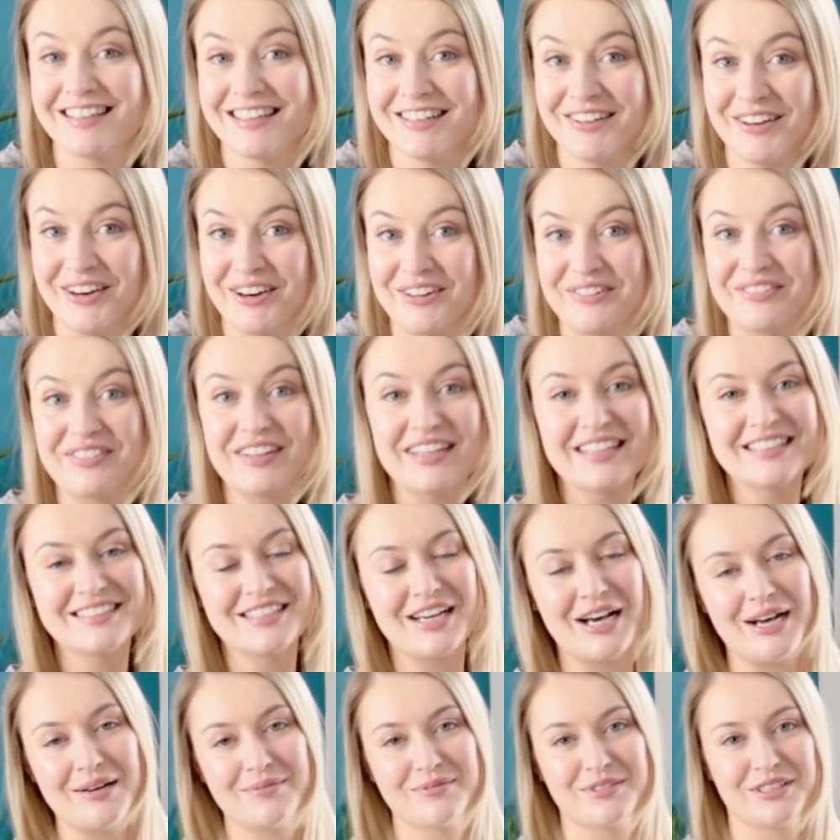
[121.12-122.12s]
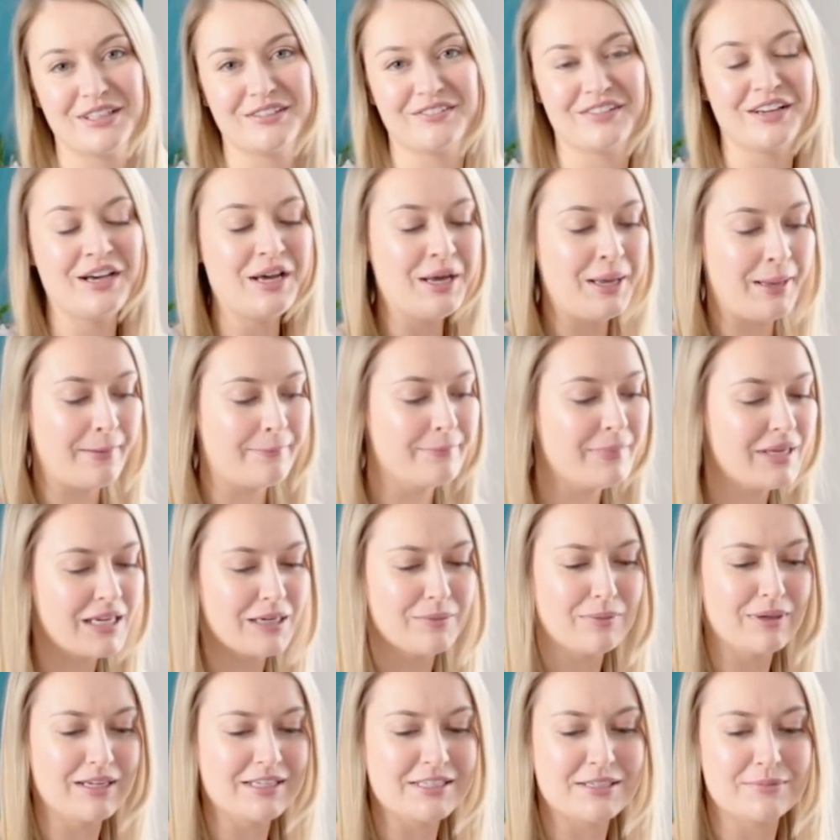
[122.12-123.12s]
enough in terms of
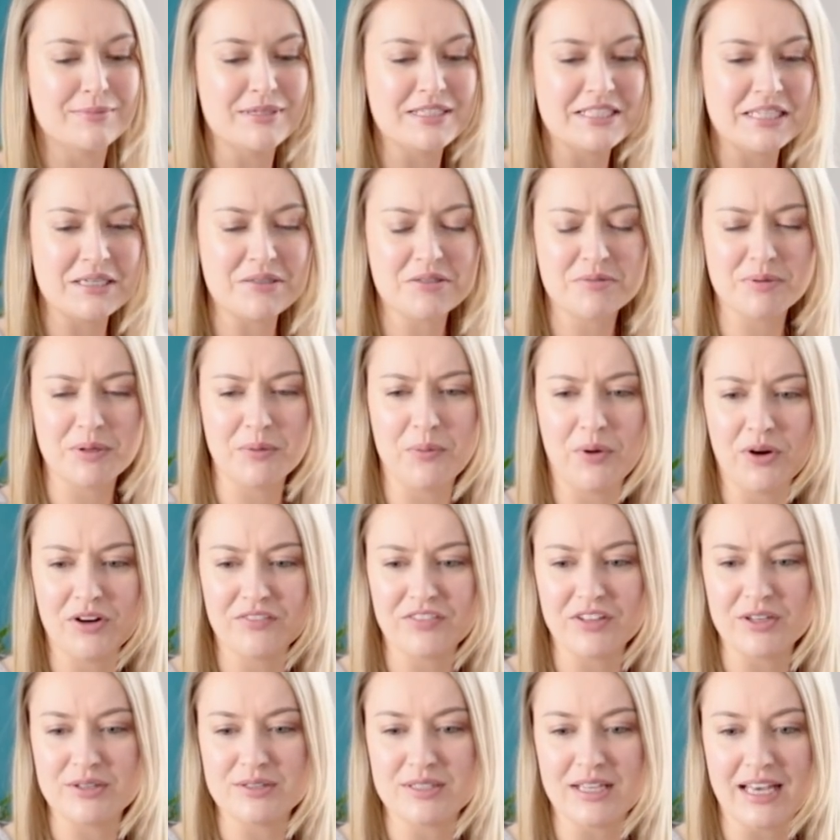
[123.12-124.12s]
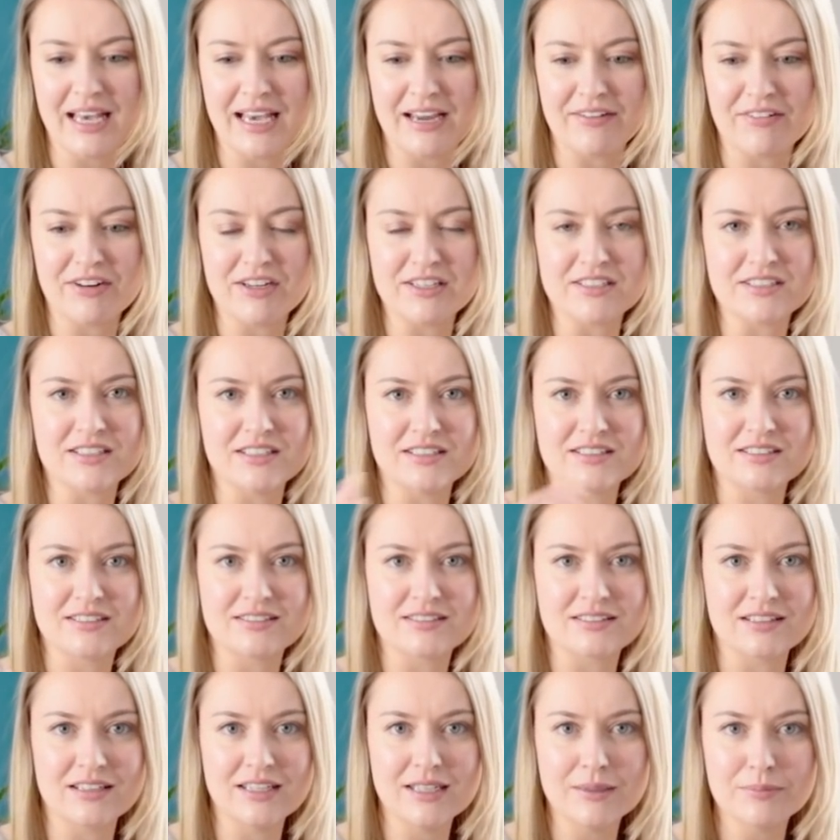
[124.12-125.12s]
minimalism. It seems to be one of those areas that
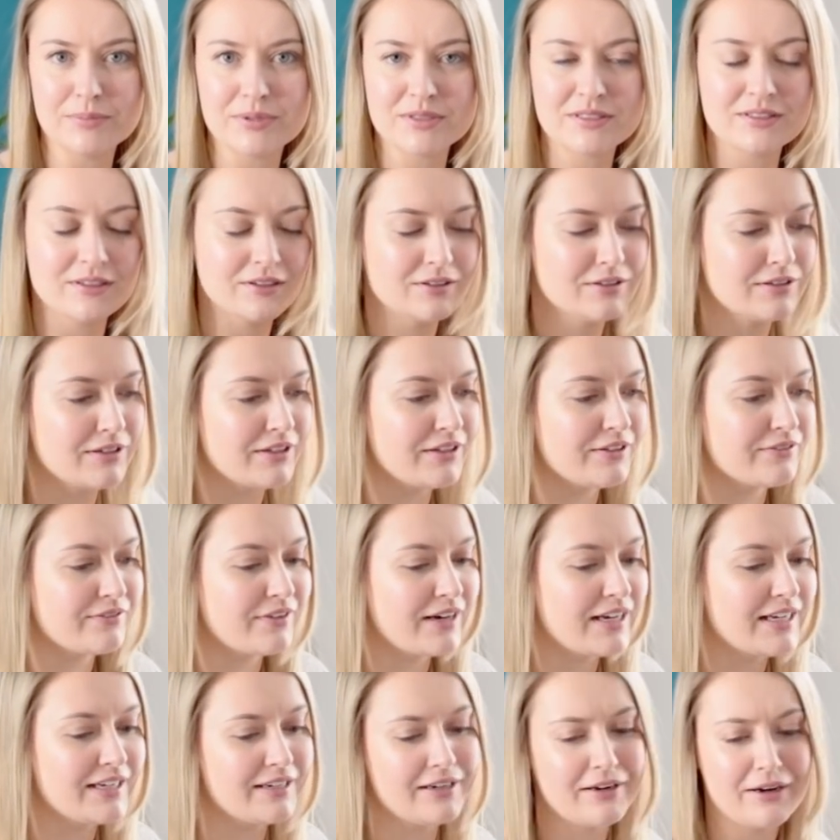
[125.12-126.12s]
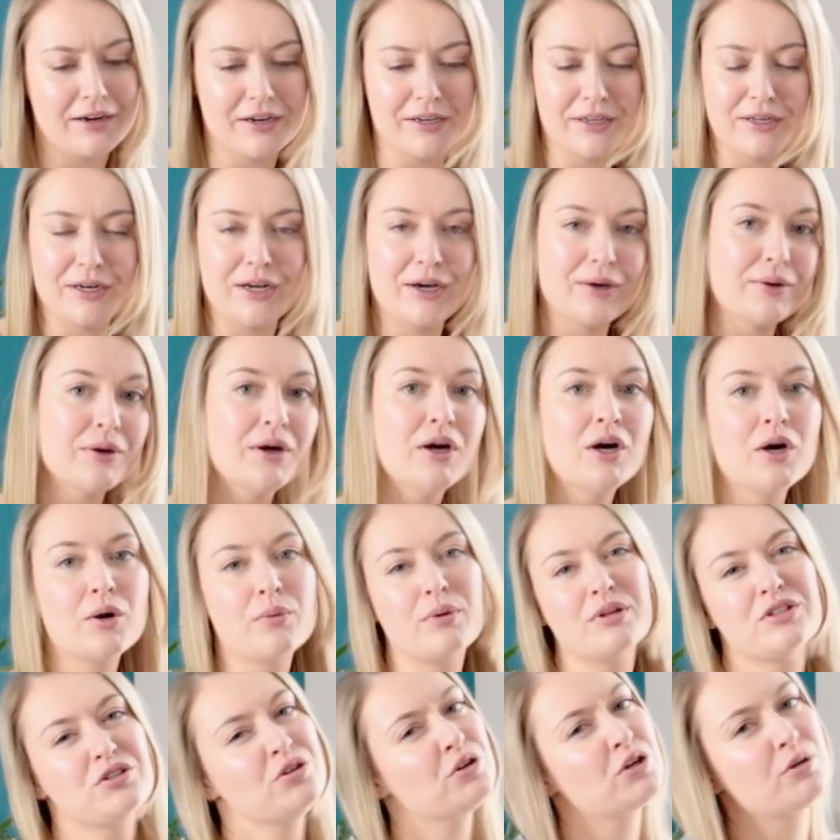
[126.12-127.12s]
slips under the radar, you know.
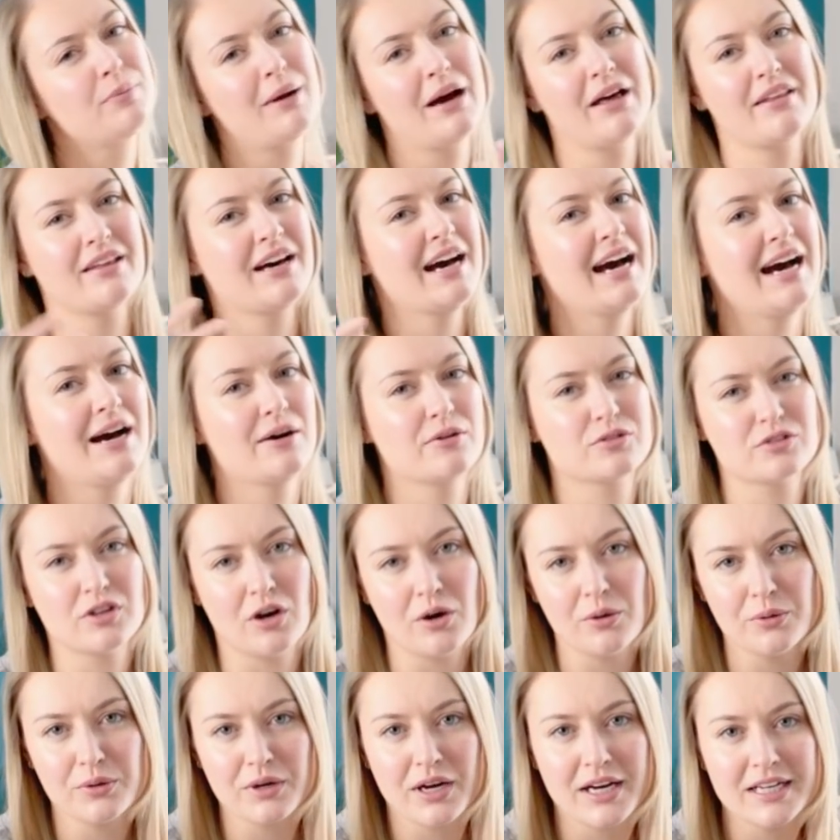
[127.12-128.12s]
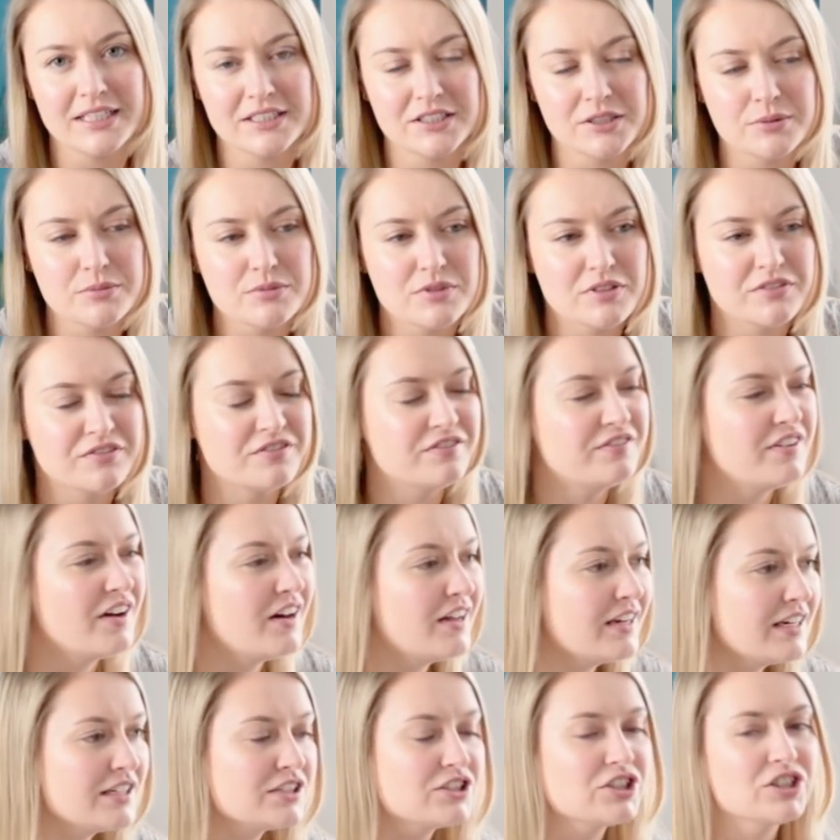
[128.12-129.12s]
We talk about the household items and
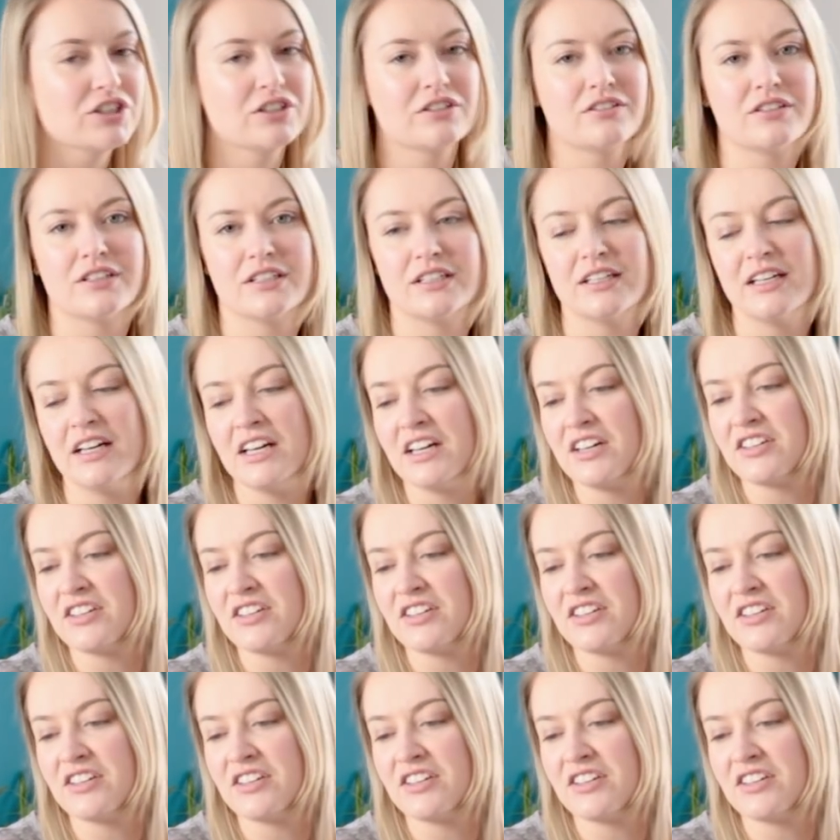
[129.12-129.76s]
furniture and